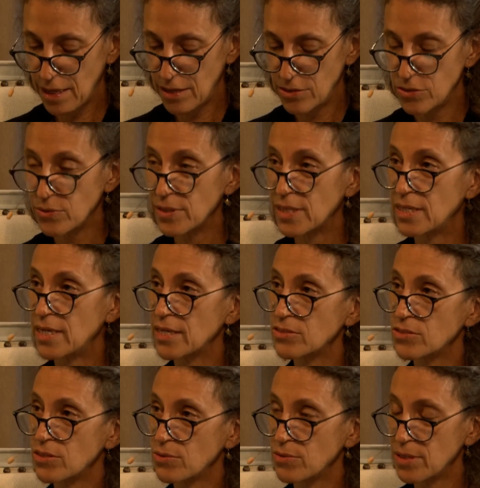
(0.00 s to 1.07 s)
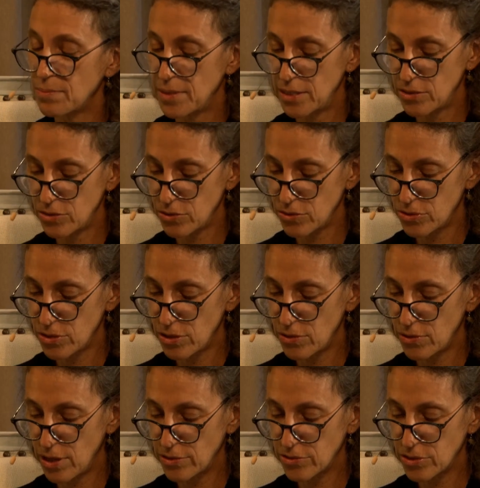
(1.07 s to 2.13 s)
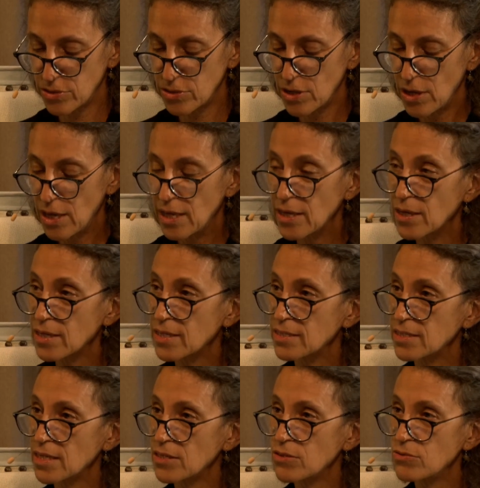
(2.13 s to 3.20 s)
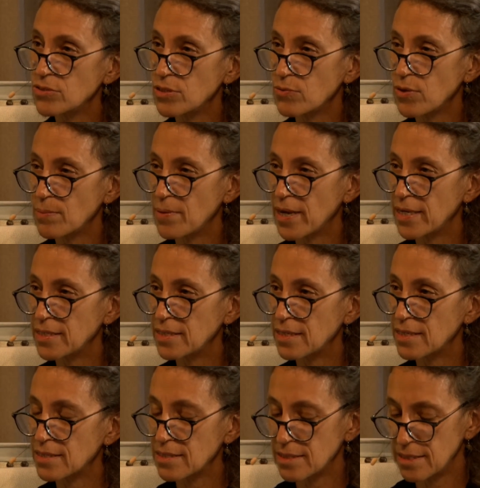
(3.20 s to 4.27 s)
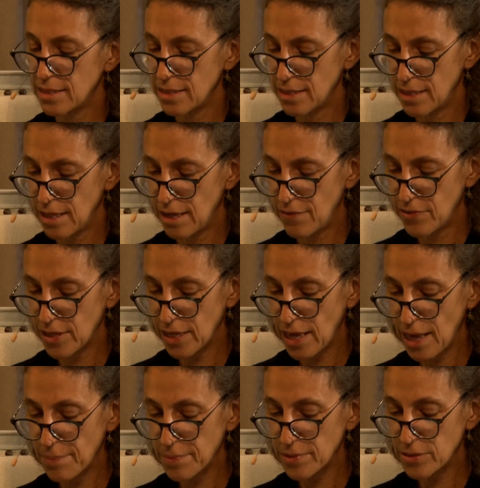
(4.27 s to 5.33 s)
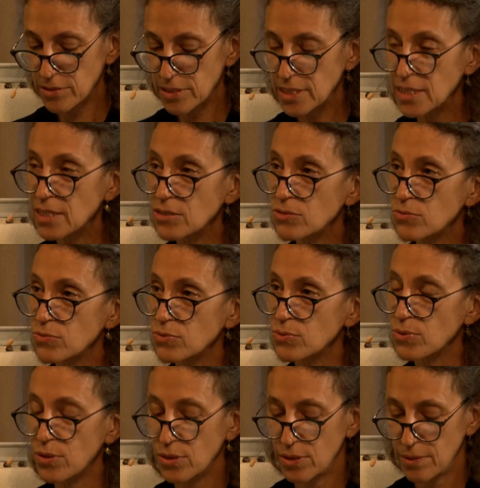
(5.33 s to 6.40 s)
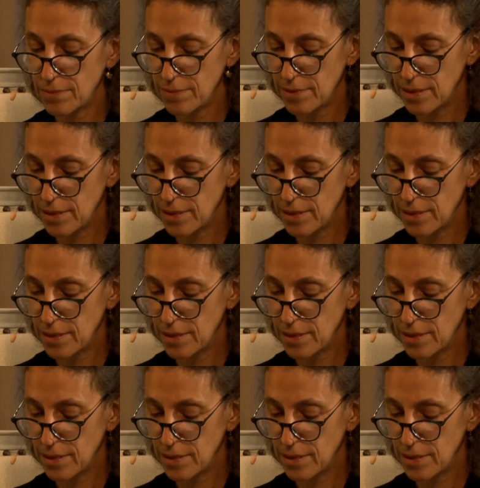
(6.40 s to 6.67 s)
And during the next 30 minutes or so, I'll just continue to remind us of the capital T truth.